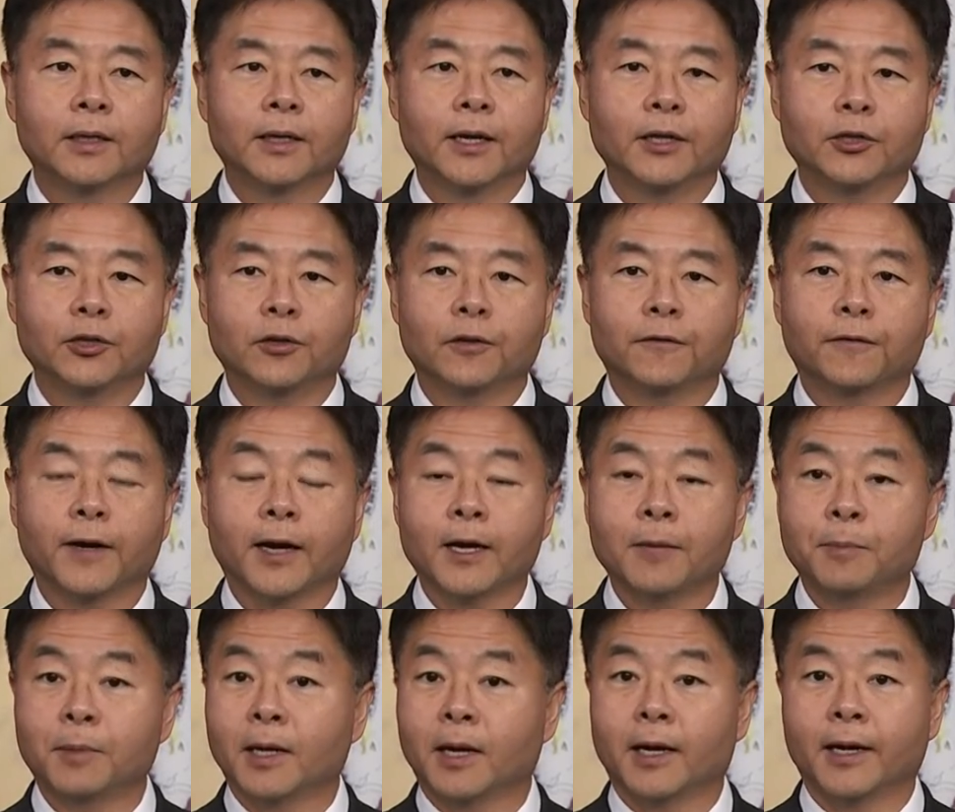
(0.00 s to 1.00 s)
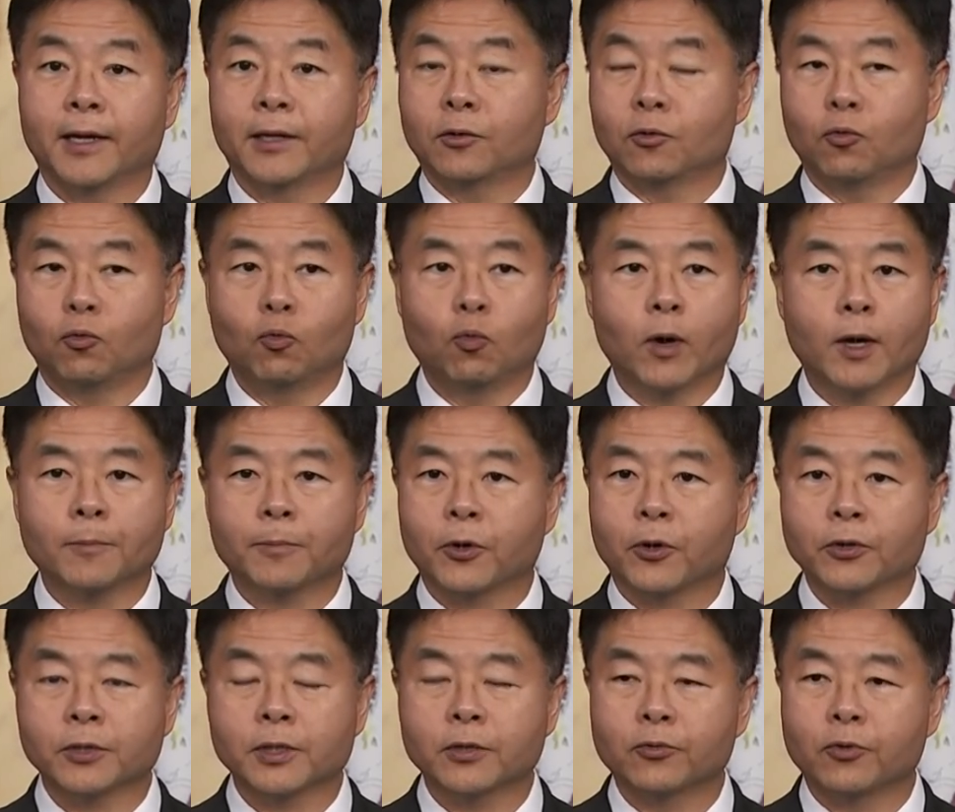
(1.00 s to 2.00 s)
and unify behind one
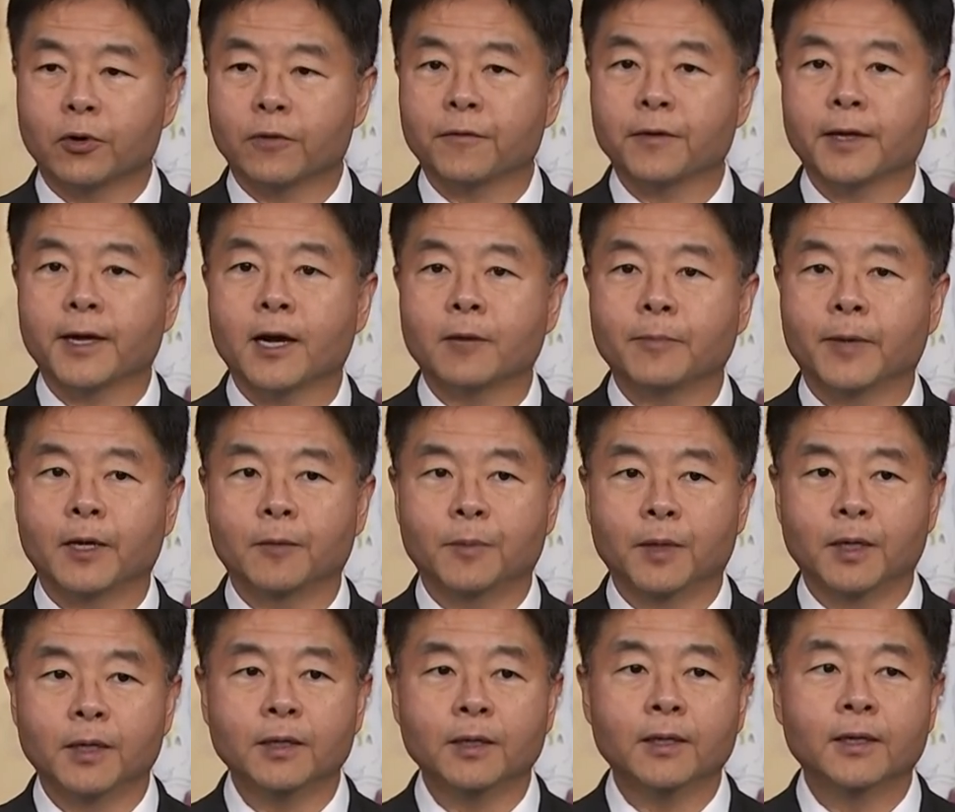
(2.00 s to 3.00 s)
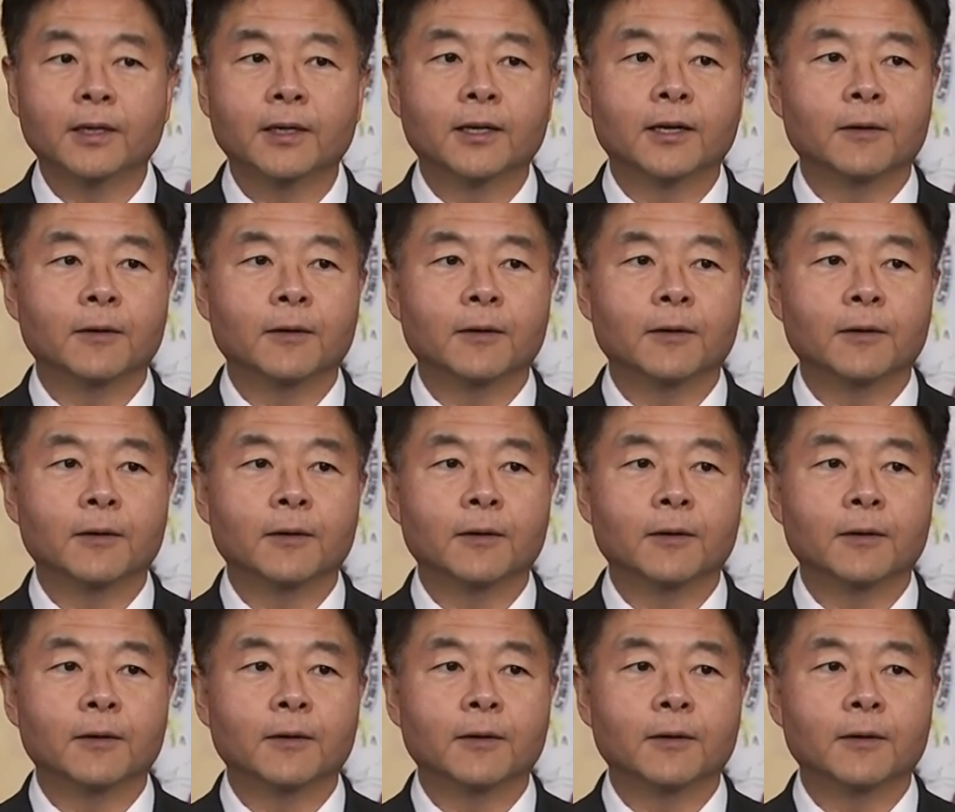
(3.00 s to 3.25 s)
person, whoever that may be,